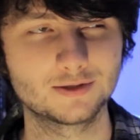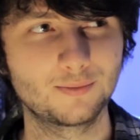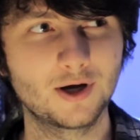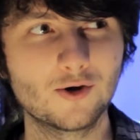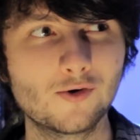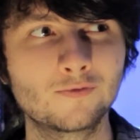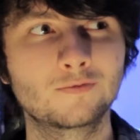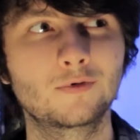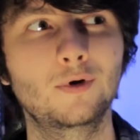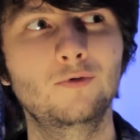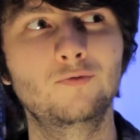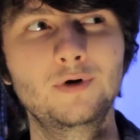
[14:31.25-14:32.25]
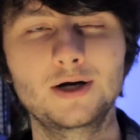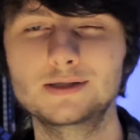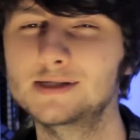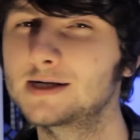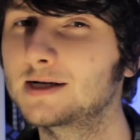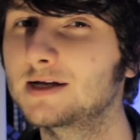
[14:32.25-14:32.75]
So my overall
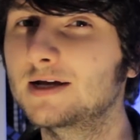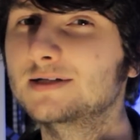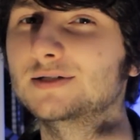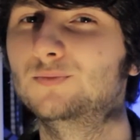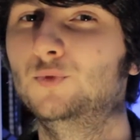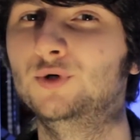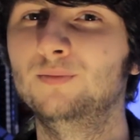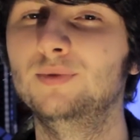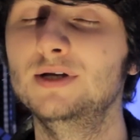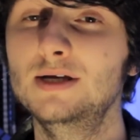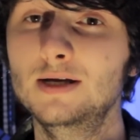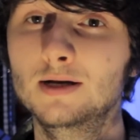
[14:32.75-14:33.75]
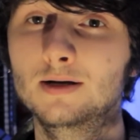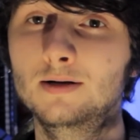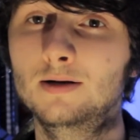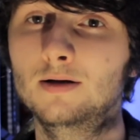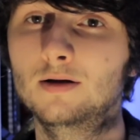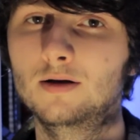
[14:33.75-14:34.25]
rating, I guess, would be
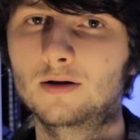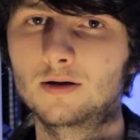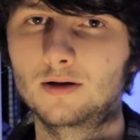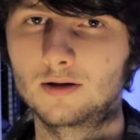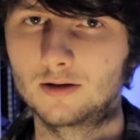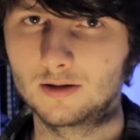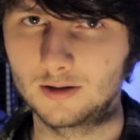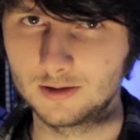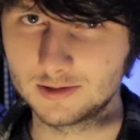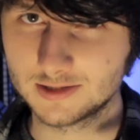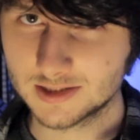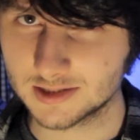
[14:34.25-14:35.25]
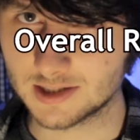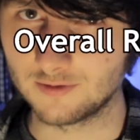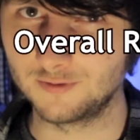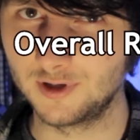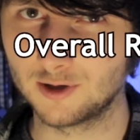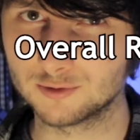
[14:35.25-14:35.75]

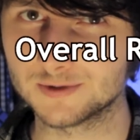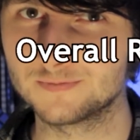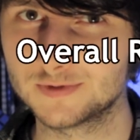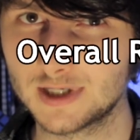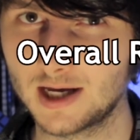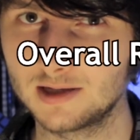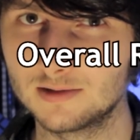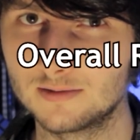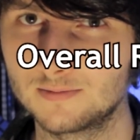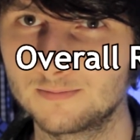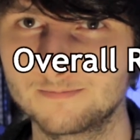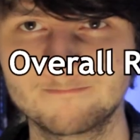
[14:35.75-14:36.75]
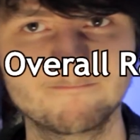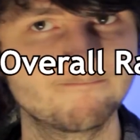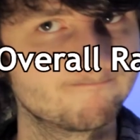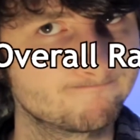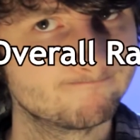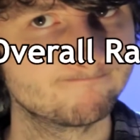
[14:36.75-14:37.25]
7 out of 10.
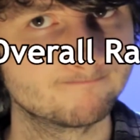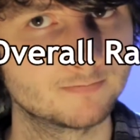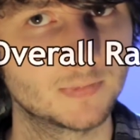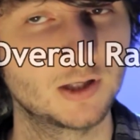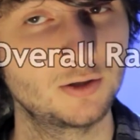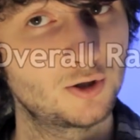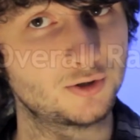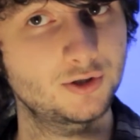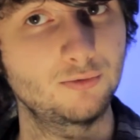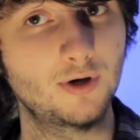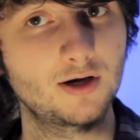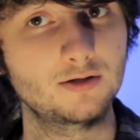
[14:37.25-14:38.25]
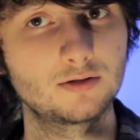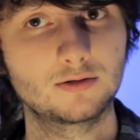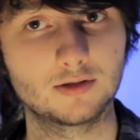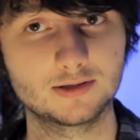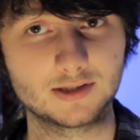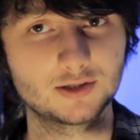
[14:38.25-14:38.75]
Not too bad.
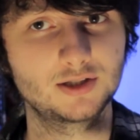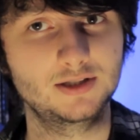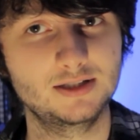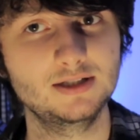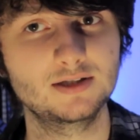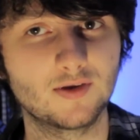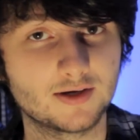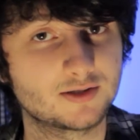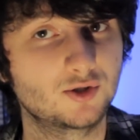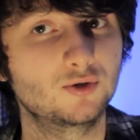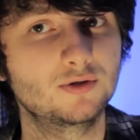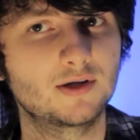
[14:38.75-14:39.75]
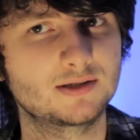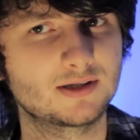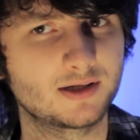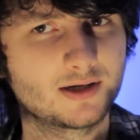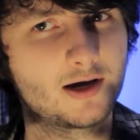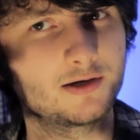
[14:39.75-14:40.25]
That's actually decent. That's good. That's
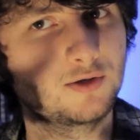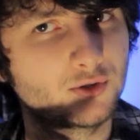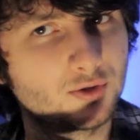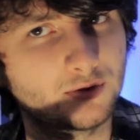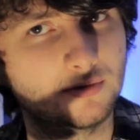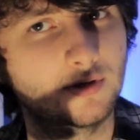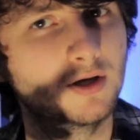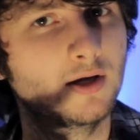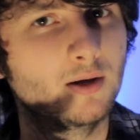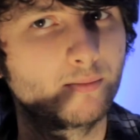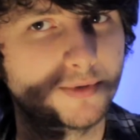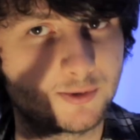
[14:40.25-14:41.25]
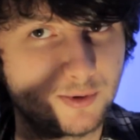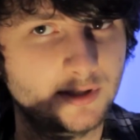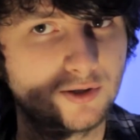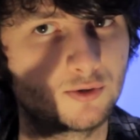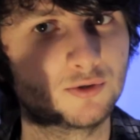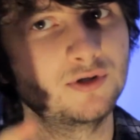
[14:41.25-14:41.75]
like kind of good, between
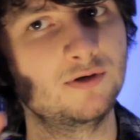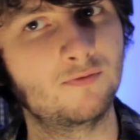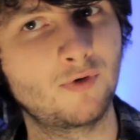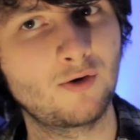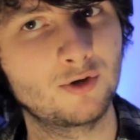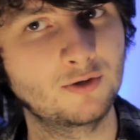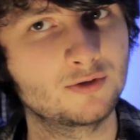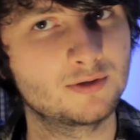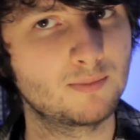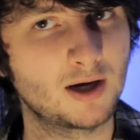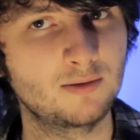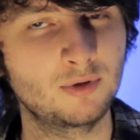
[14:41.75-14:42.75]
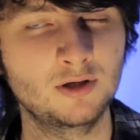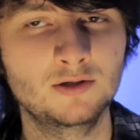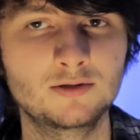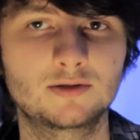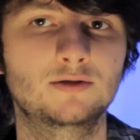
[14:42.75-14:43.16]
a good and a very good, in my opinion.